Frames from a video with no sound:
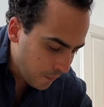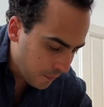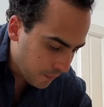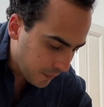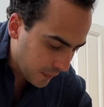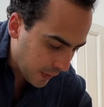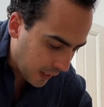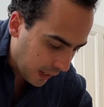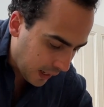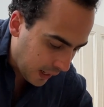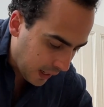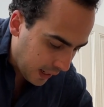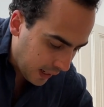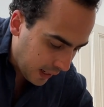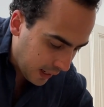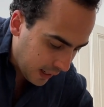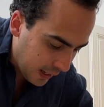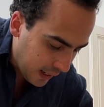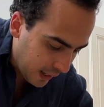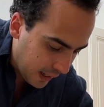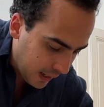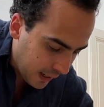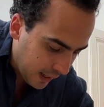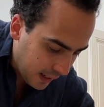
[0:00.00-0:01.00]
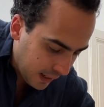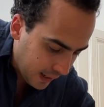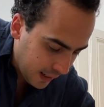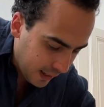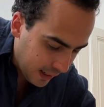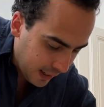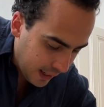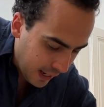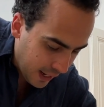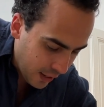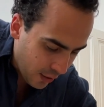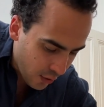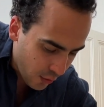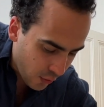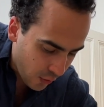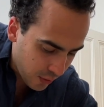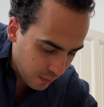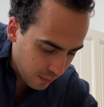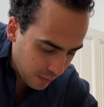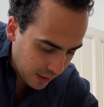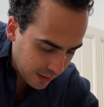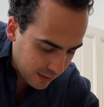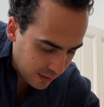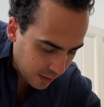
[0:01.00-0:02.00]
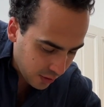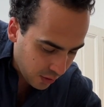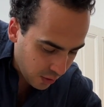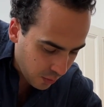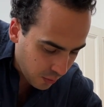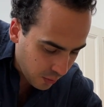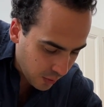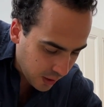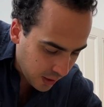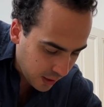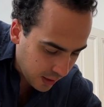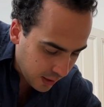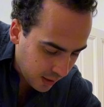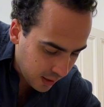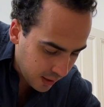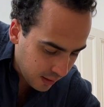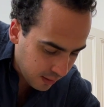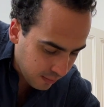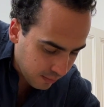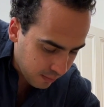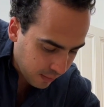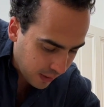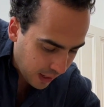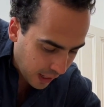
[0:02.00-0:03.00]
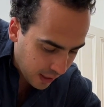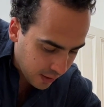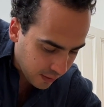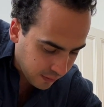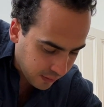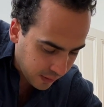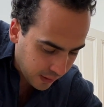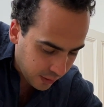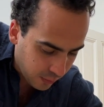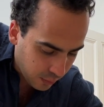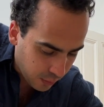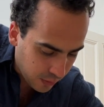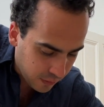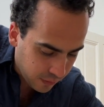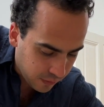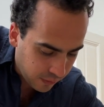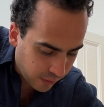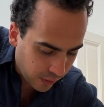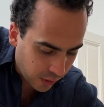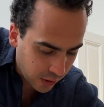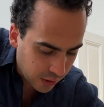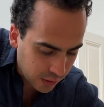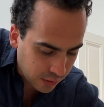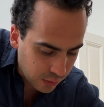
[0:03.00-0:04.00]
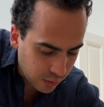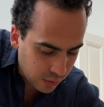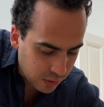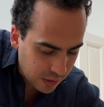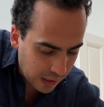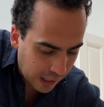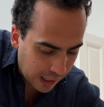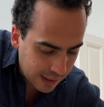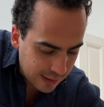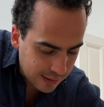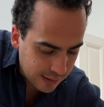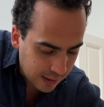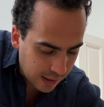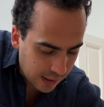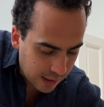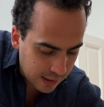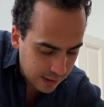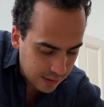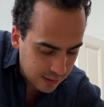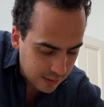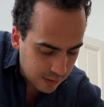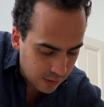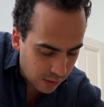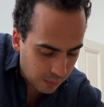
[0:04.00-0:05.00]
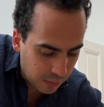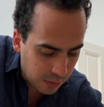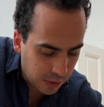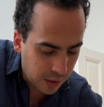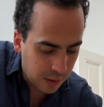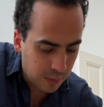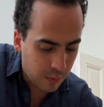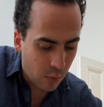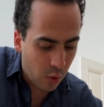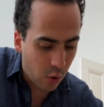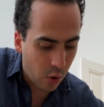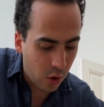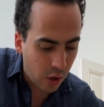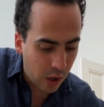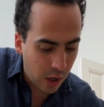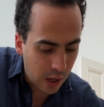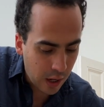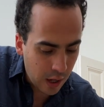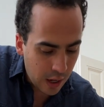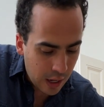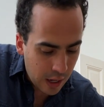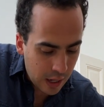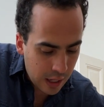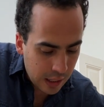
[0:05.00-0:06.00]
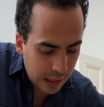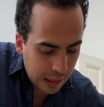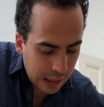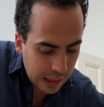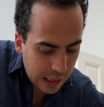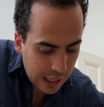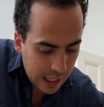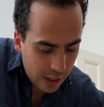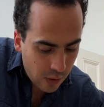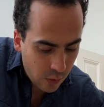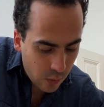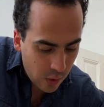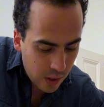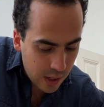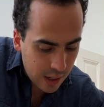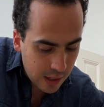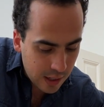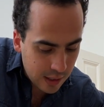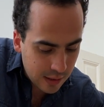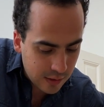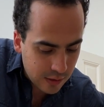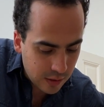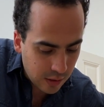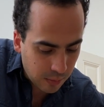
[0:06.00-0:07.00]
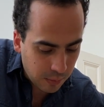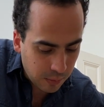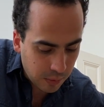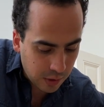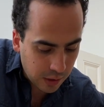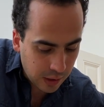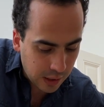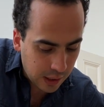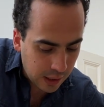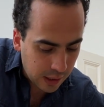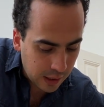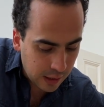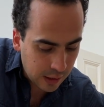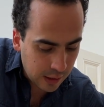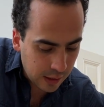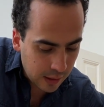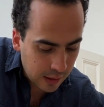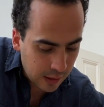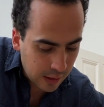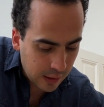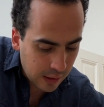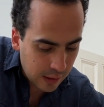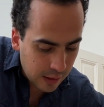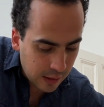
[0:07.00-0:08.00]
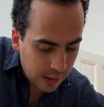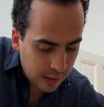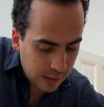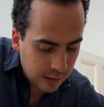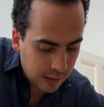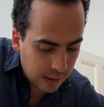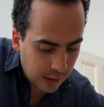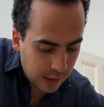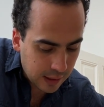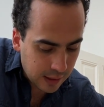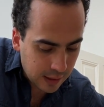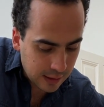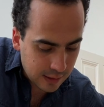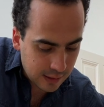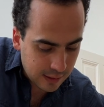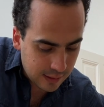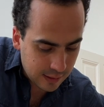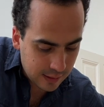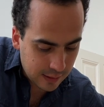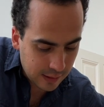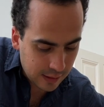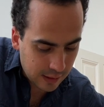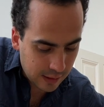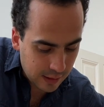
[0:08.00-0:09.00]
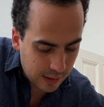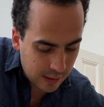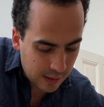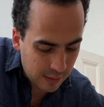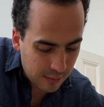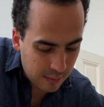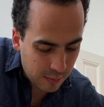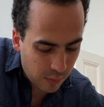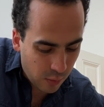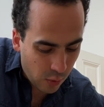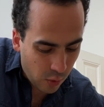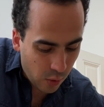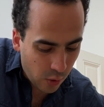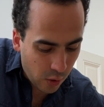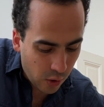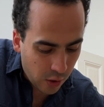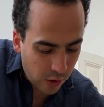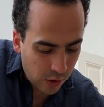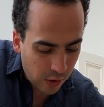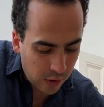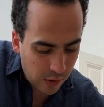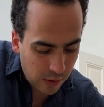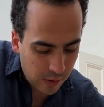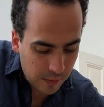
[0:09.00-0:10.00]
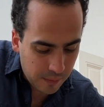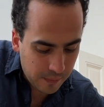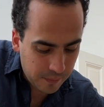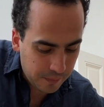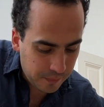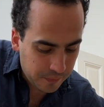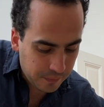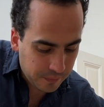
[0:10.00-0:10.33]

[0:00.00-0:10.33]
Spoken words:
I don't know, in Mexico we kind of like refer to salsa as something more liquid, something that it's more